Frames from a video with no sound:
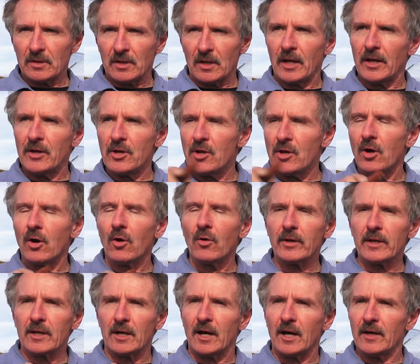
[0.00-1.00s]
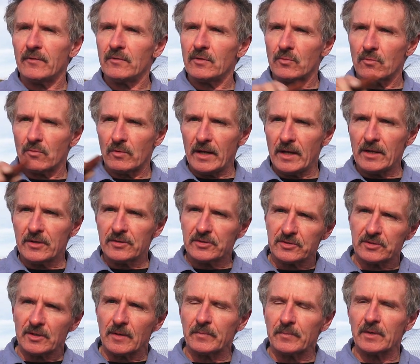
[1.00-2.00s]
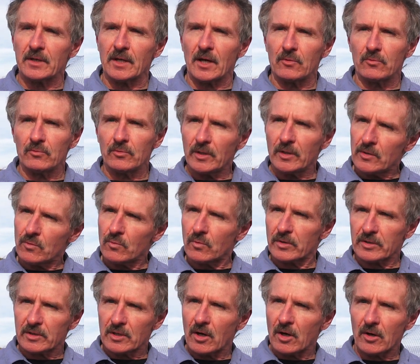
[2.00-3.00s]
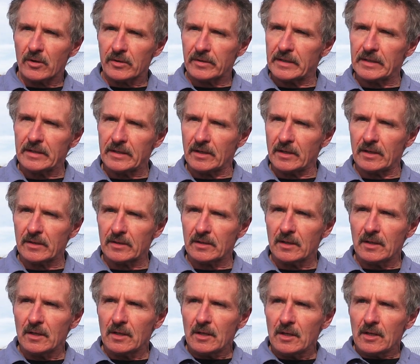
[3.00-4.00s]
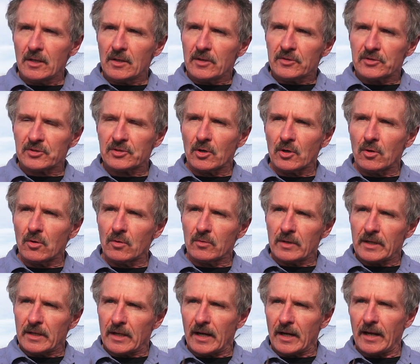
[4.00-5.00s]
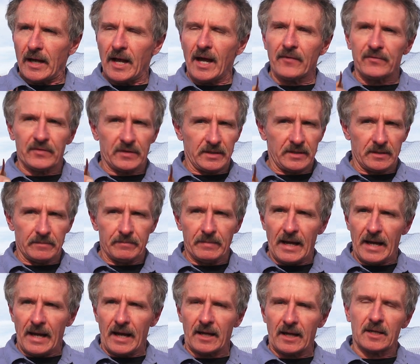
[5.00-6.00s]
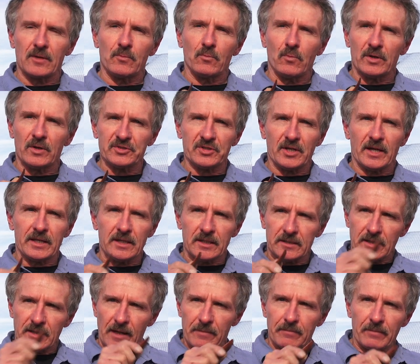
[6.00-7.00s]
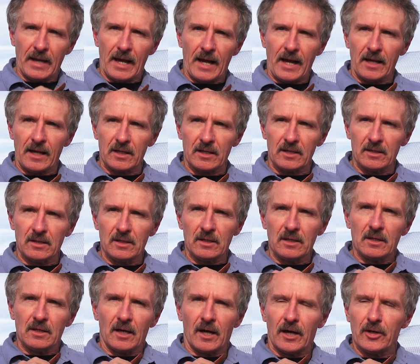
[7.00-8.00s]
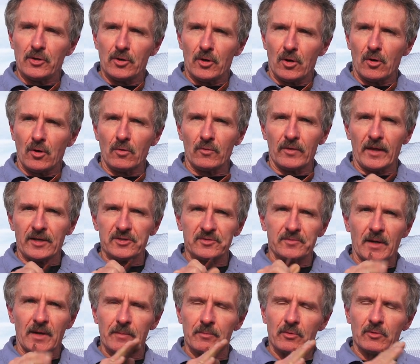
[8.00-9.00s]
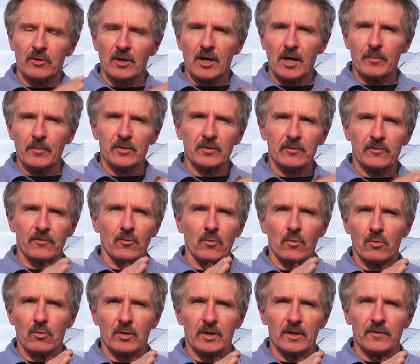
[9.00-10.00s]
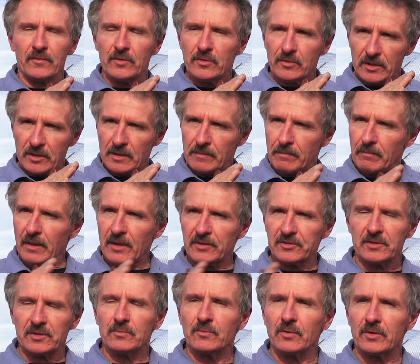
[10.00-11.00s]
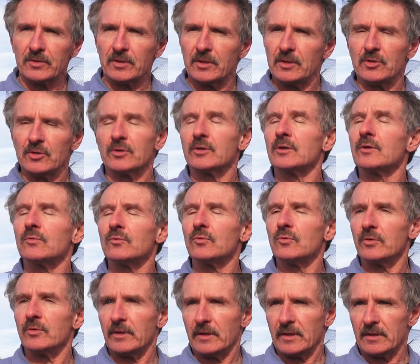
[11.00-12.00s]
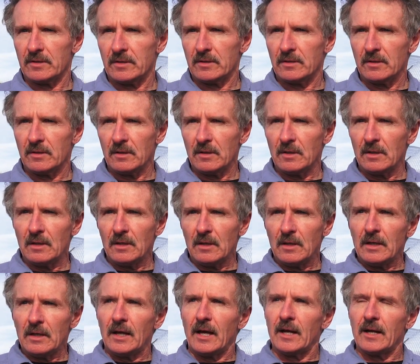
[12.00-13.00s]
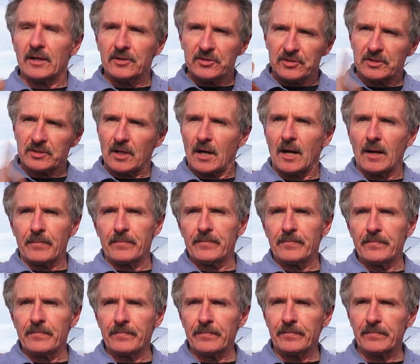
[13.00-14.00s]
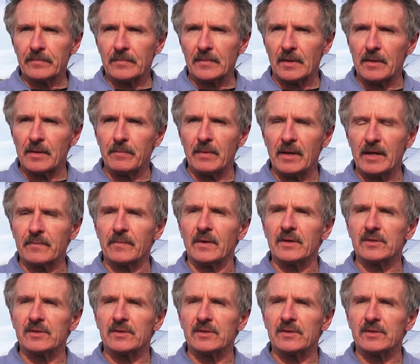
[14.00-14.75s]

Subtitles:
and knowing I've erased something I really worked hard to get. So I have to get it back. And once I get that back, I know that's my barometer for if you keep messing with it, you're going to ruin it. And I stop. I make